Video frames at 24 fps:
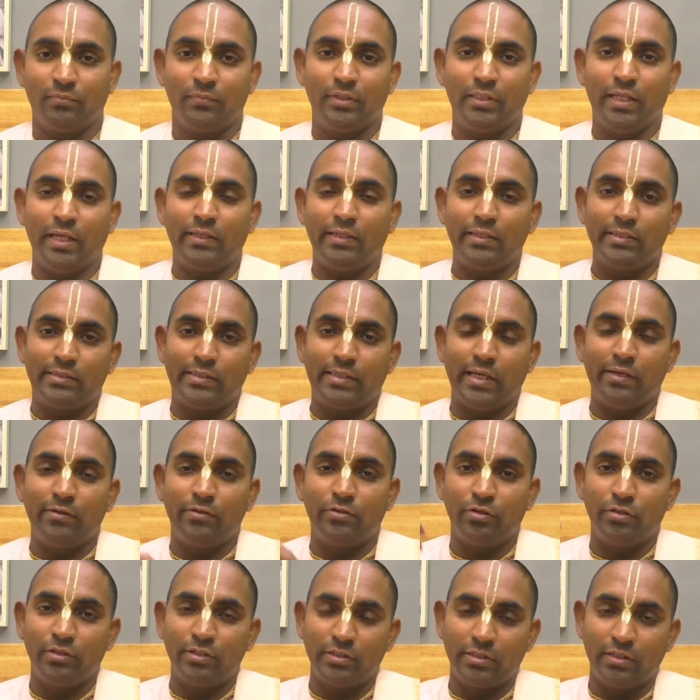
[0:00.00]
Then he sends
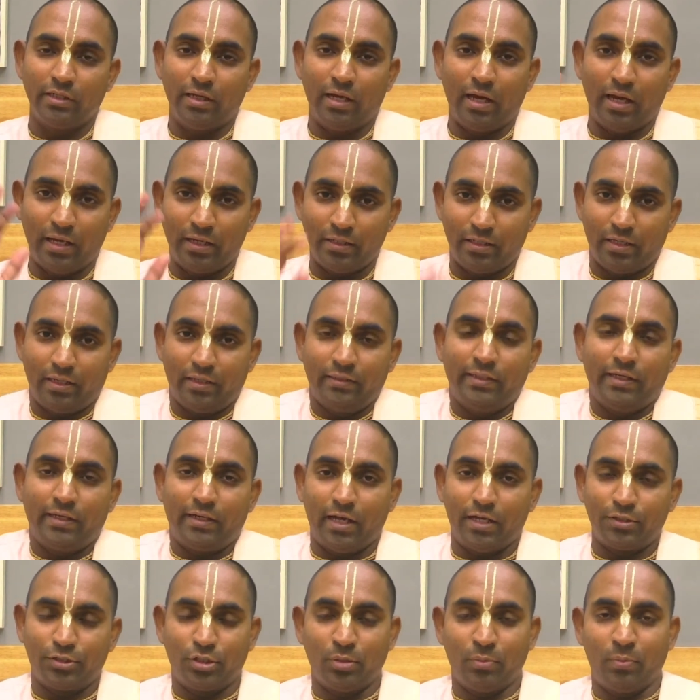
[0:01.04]
his their
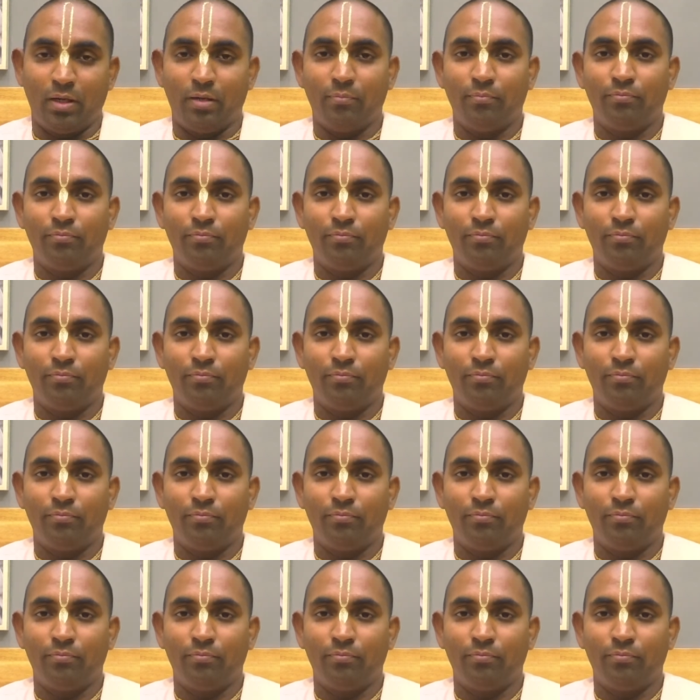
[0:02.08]
ashrama,